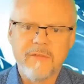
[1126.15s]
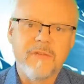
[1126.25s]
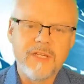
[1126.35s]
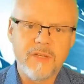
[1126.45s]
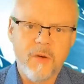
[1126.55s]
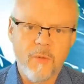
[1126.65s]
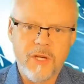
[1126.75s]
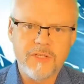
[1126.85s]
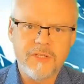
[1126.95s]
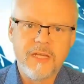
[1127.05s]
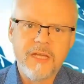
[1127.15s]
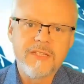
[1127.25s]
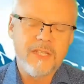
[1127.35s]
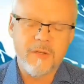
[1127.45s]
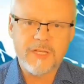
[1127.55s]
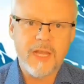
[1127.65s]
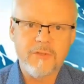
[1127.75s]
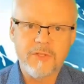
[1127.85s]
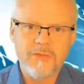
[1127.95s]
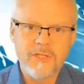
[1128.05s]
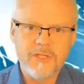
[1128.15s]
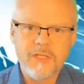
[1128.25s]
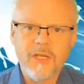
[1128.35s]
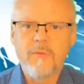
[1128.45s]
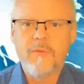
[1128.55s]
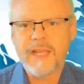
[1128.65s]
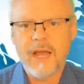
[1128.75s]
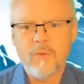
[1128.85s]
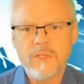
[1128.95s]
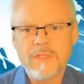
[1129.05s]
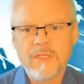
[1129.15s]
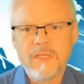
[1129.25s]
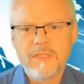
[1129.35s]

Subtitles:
VSE Corporation, Sierra Technical Services, Red Cat Holdings,